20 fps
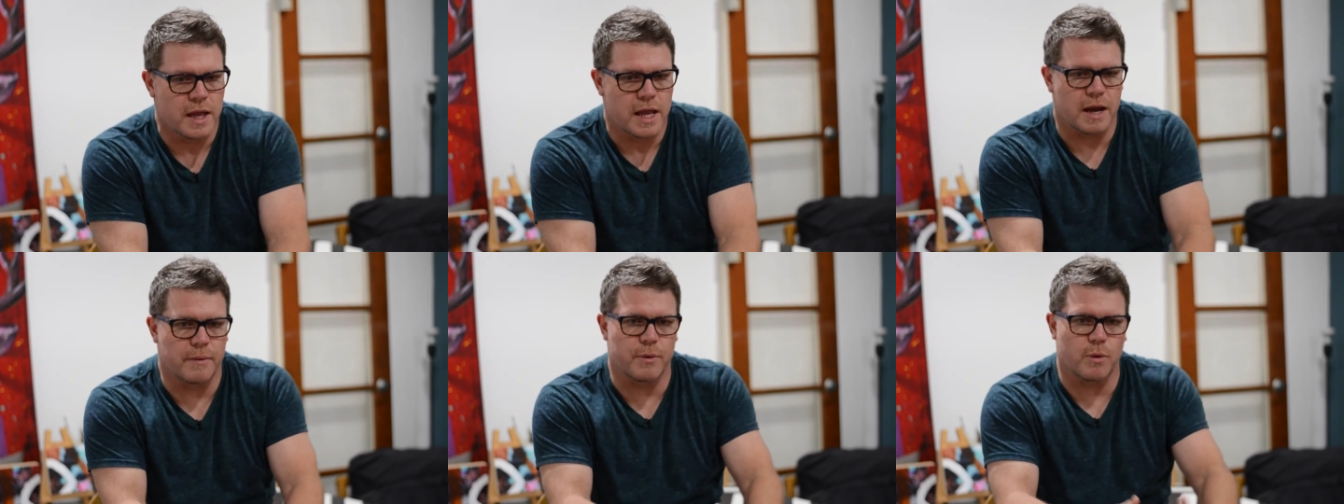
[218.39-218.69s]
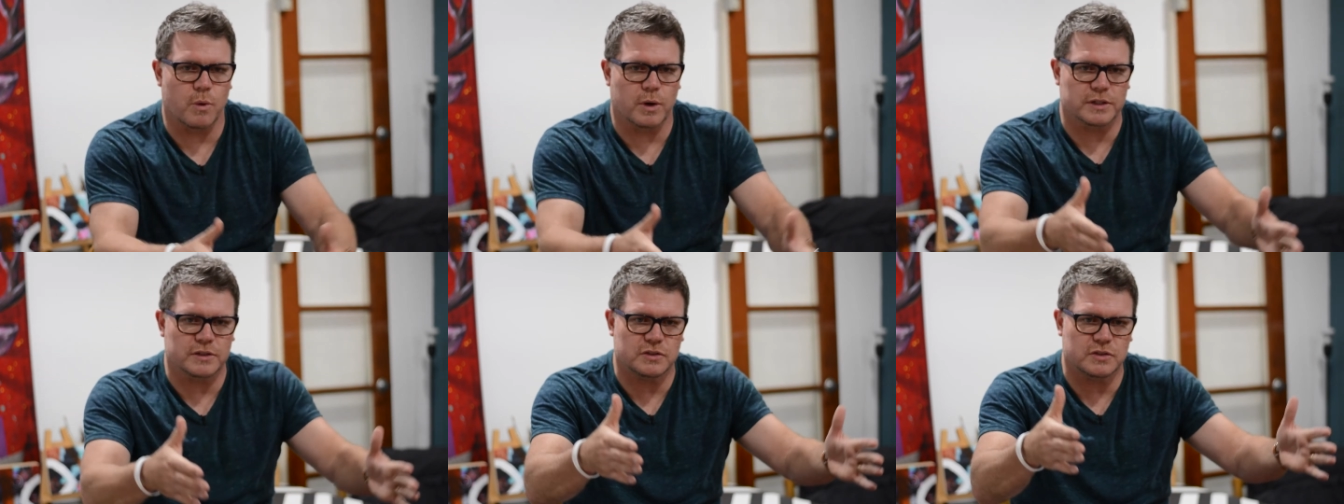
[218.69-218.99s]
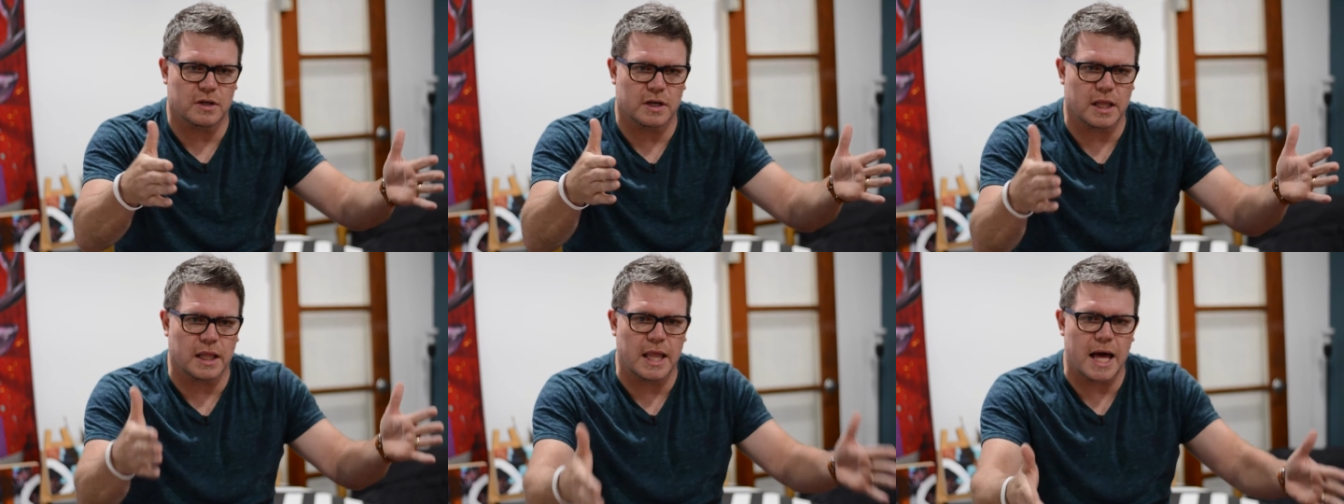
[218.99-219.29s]
And we want to
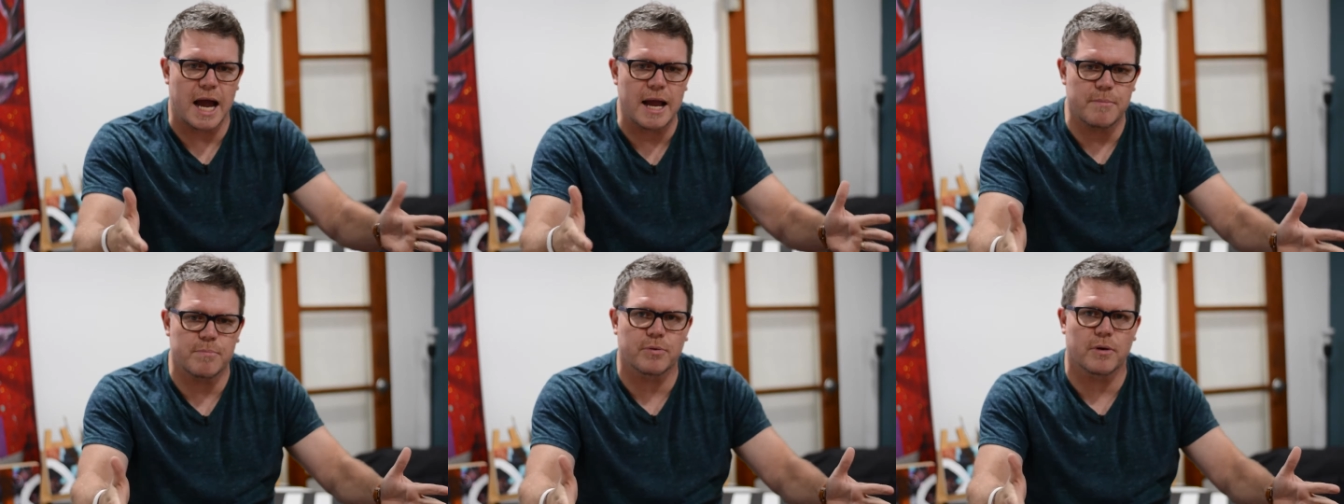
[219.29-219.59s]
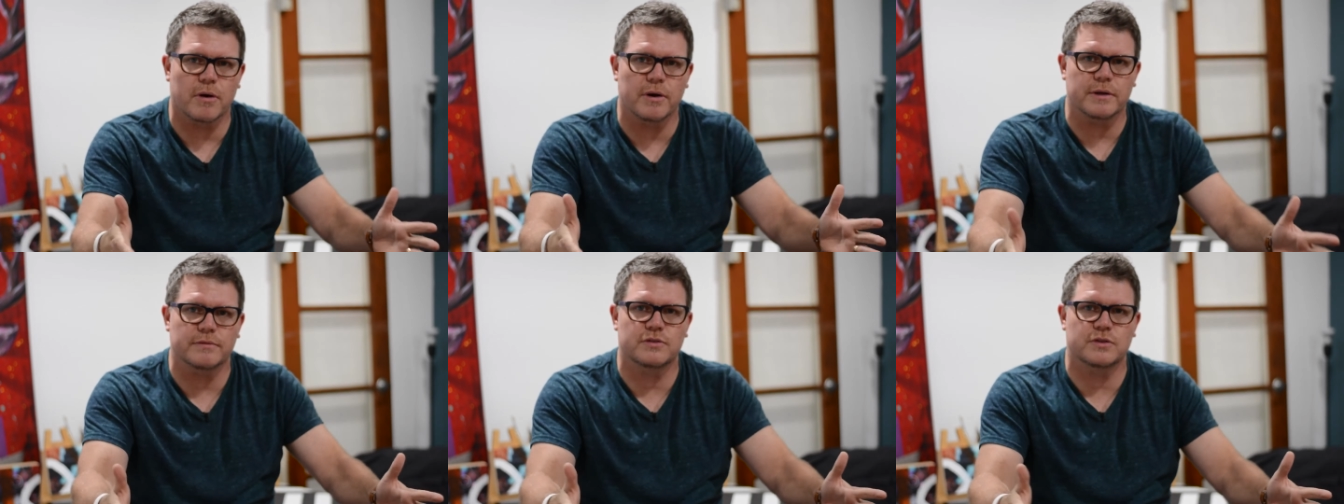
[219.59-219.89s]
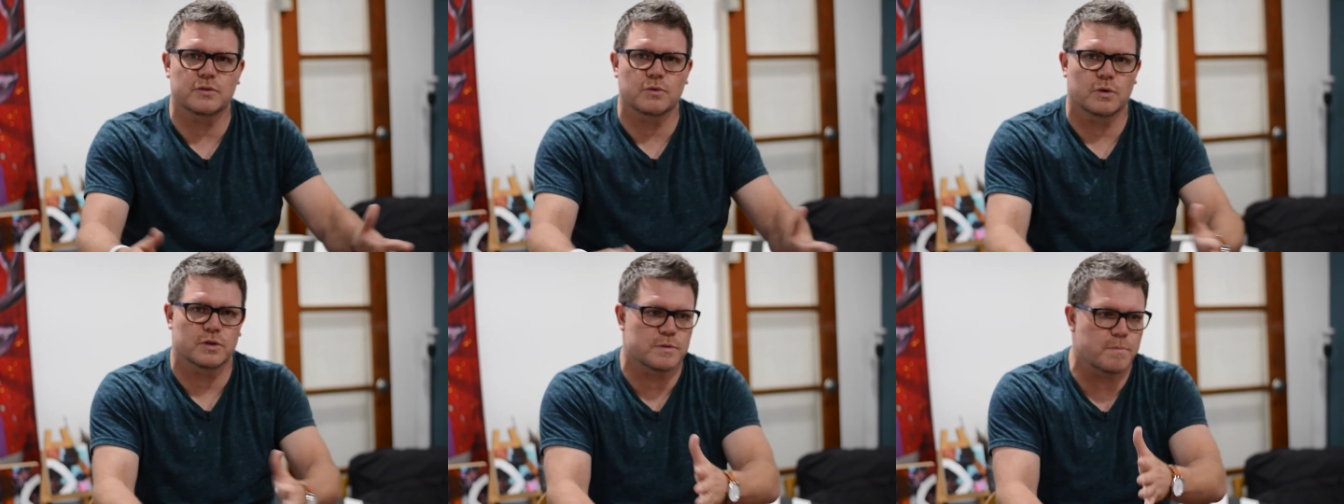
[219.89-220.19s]
start a library of
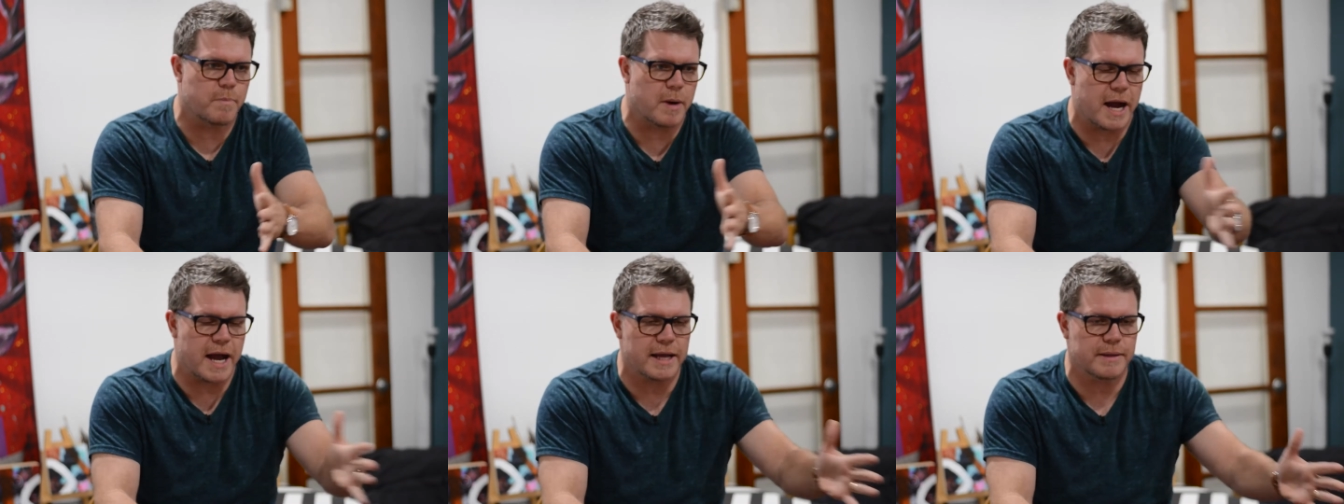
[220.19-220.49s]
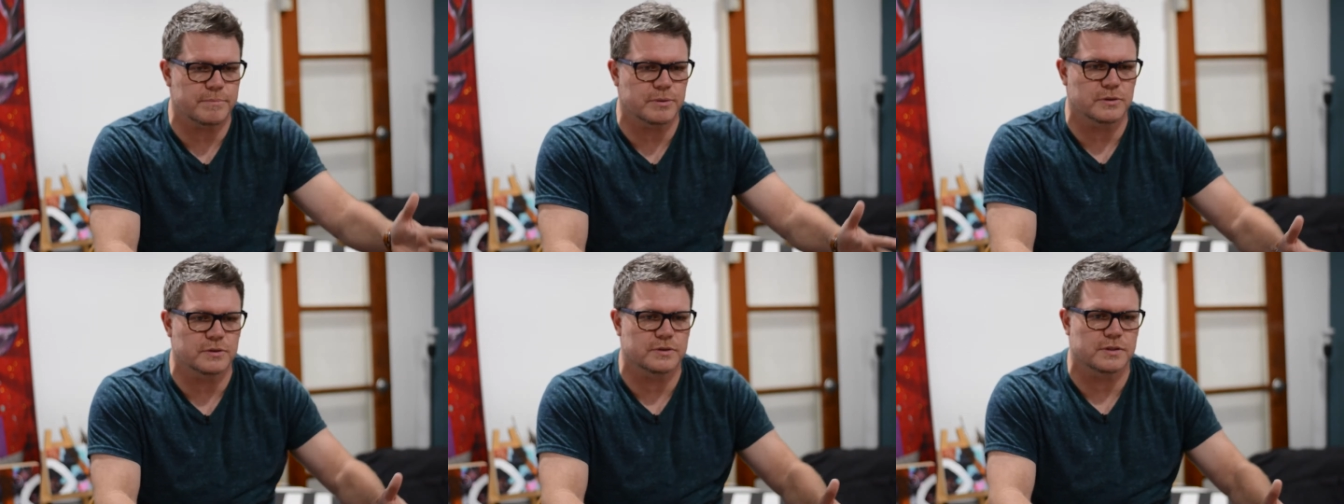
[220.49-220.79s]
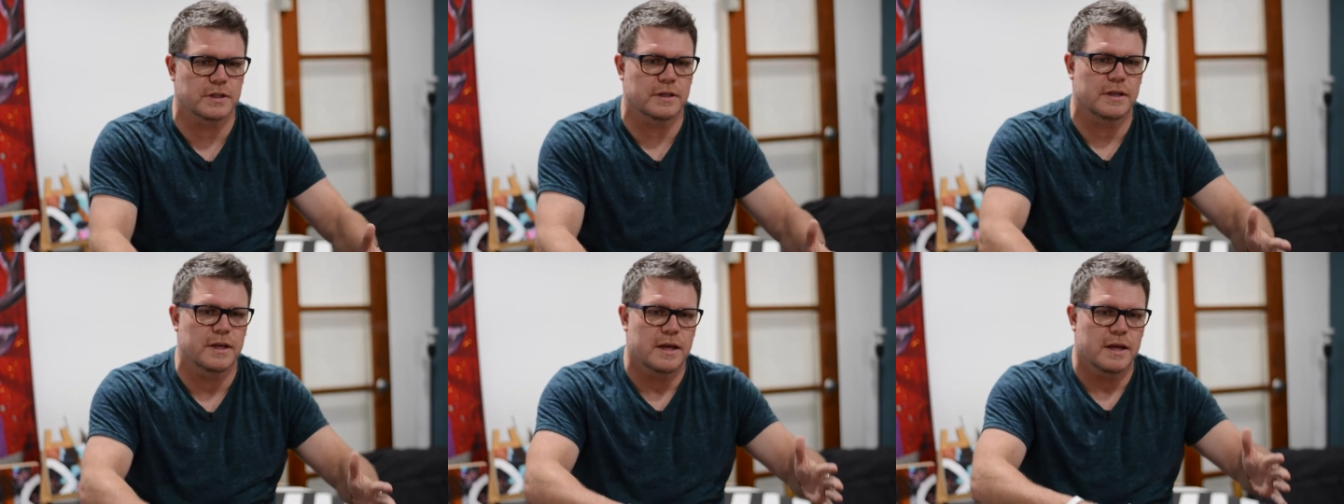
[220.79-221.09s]
sorts, Bibles
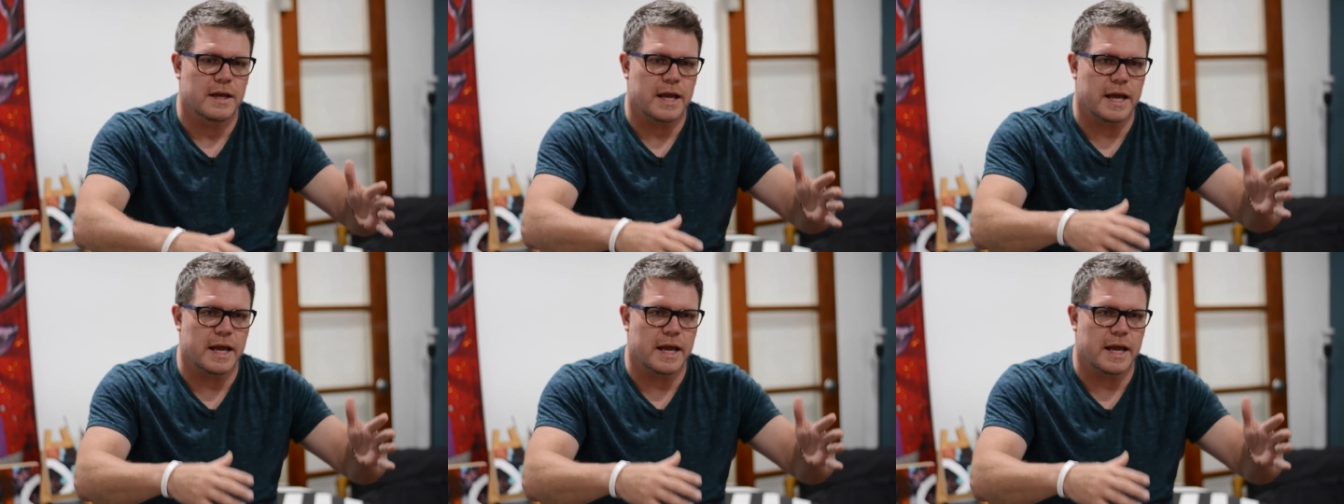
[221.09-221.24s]
and